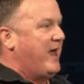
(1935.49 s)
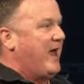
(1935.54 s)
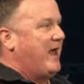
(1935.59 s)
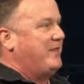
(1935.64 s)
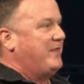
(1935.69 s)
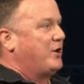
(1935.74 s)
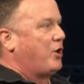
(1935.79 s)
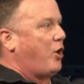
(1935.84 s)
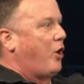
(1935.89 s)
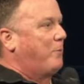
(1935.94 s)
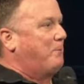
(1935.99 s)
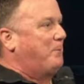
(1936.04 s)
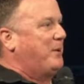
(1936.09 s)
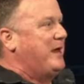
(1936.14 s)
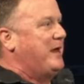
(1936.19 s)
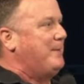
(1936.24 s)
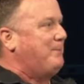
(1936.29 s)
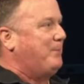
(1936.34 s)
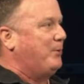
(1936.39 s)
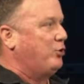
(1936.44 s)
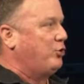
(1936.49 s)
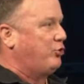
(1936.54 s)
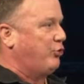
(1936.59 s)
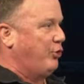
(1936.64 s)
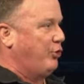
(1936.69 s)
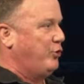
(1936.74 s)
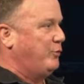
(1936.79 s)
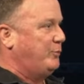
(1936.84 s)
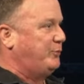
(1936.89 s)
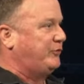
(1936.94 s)
And there are people
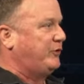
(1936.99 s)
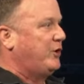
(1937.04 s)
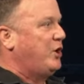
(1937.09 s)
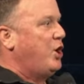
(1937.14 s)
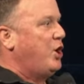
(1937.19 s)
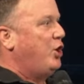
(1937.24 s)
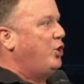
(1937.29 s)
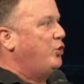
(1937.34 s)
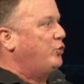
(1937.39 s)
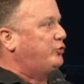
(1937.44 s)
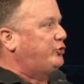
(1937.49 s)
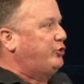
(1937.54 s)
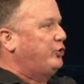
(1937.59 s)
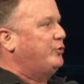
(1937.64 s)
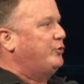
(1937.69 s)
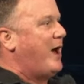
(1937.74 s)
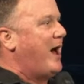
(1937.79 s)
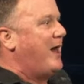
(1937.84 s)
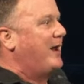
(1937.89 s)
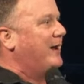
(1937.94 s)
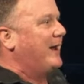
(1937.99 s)
groups who do not